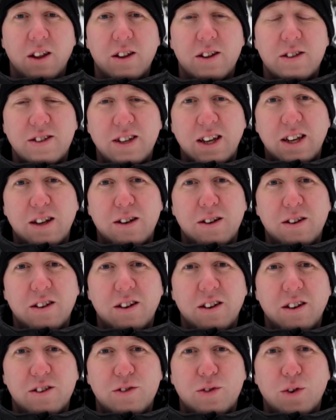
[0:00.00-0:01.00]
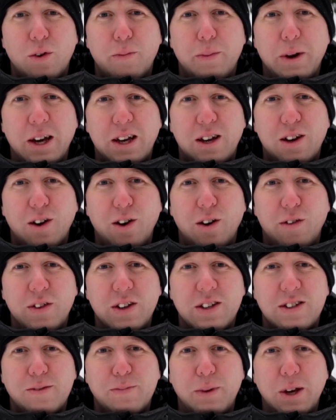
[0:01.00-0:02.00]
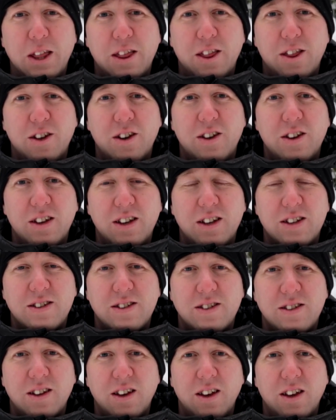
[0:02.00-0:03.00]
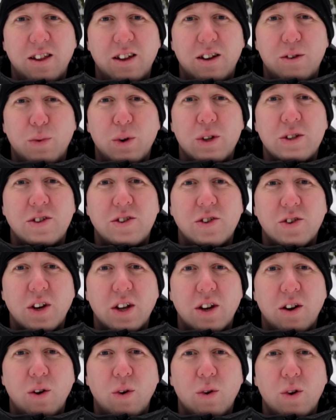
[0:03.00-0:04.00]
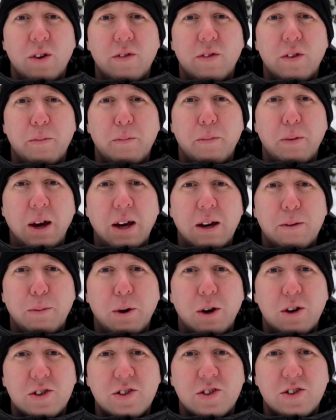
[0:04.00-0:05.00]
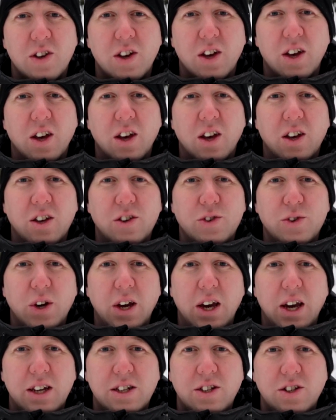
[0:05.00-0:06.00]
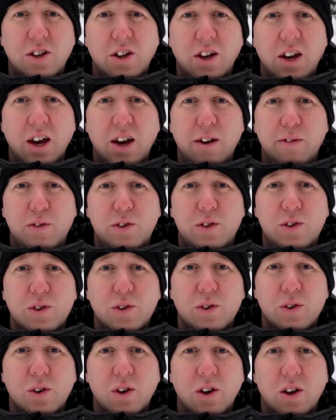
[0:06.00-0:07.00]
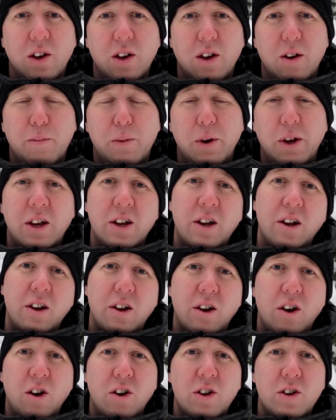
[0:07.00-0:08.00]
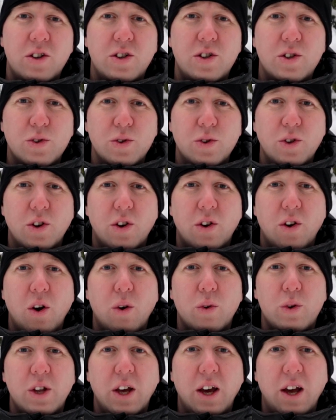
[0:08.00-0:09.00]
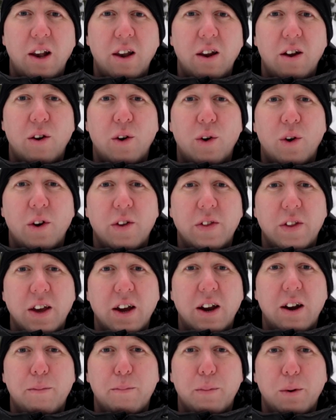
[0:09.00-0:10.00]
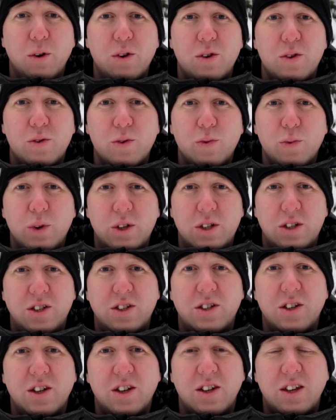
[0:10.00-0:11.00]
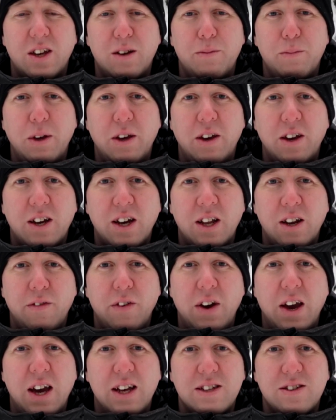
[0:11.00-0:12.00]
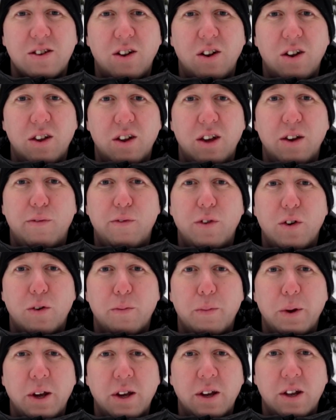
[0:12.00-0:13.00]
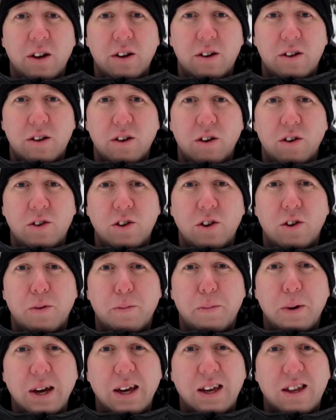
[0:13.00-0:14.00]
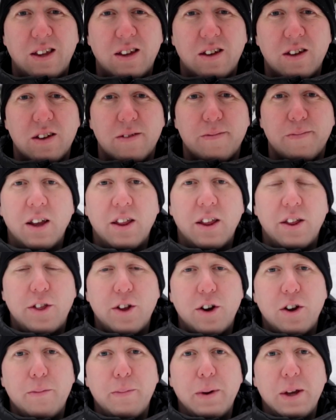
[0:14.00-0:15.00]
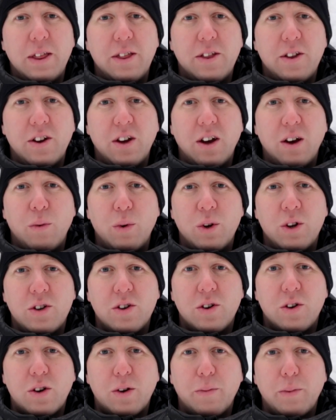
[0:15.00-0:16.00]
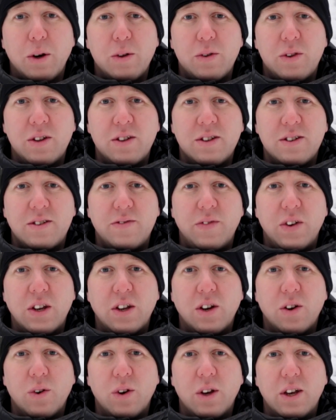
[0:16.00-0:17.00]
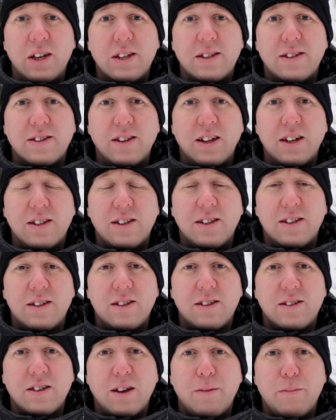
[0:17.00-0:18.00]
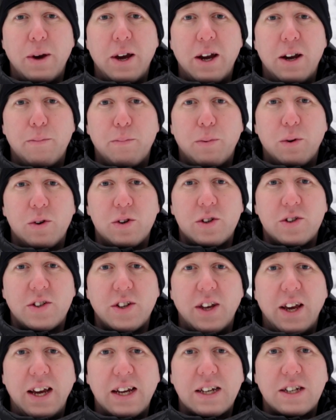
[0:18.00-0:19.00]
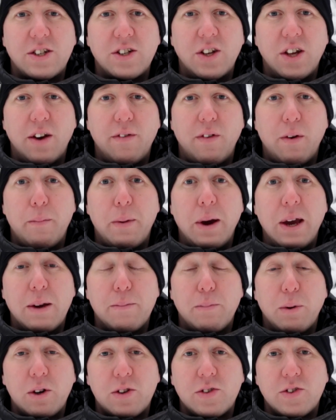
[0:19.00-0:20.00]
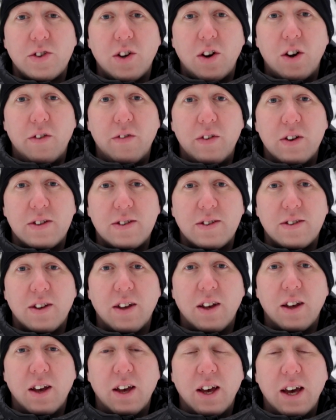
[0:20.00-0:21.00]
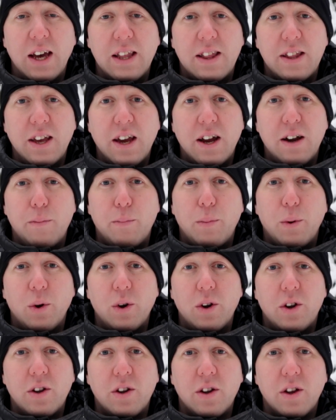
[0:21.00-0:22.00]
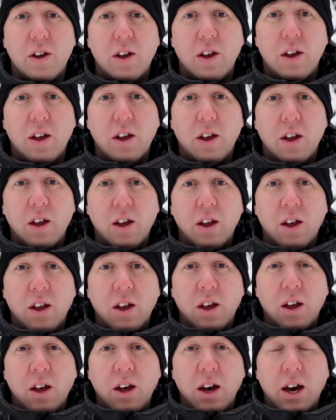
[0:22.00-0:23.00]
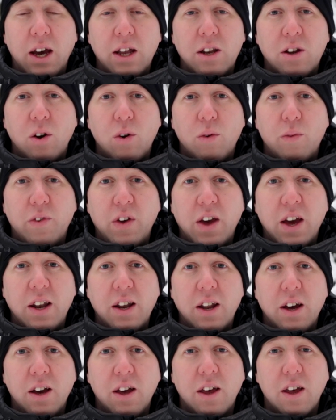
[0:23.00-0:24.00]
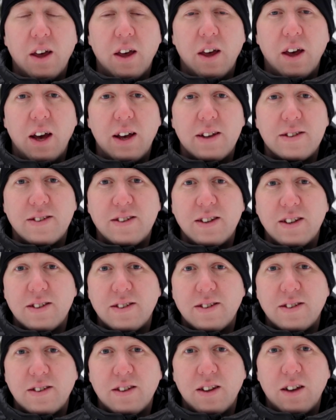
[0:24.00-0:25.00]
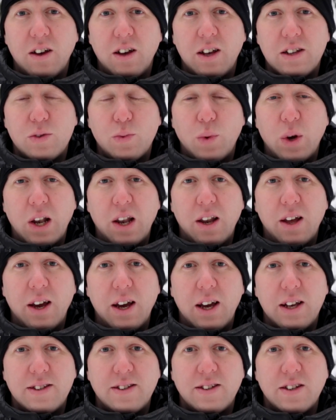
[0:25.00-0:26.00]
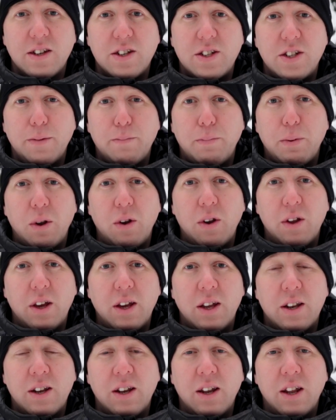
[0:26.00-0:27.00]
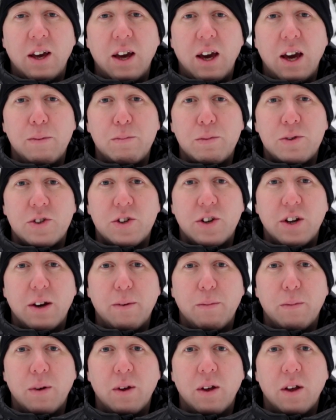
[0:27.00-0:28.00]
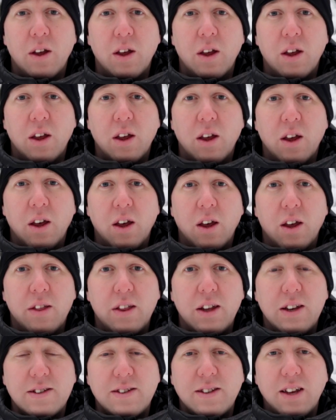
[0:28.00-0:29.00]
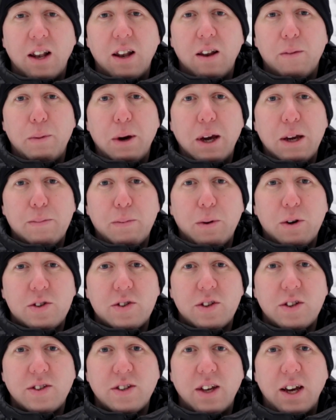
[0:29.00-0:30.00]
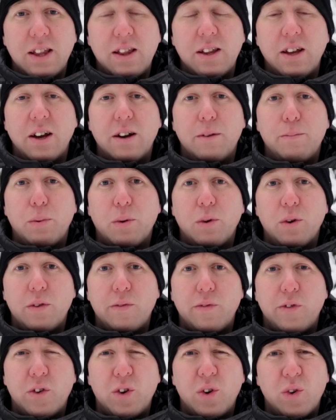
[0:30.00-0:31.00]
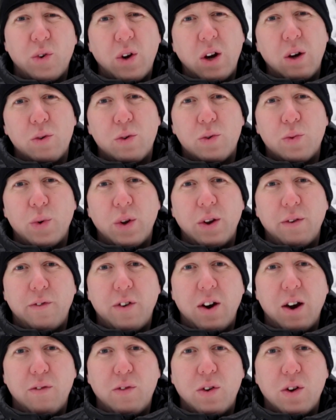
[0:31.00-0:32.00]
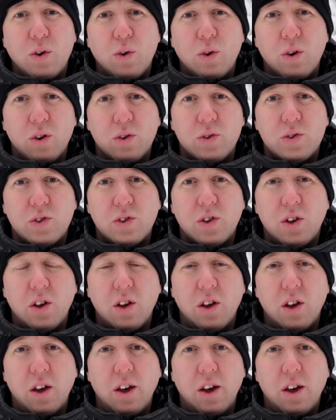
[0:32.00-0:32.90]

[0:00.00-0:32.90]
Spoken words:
The second drawback of this method is that once you get a hold of the bike box, you actually have to bring it along to your hotel or the airport, which can be kind of a hassle if you're bringing it on your bike. The third method I want to talk about in this video is that some airports actually have a bike box service at the airport. I know Vienna has this, as well as Schiphol in Amsterdam. They sell bike boxes at the airport for around 25 euros.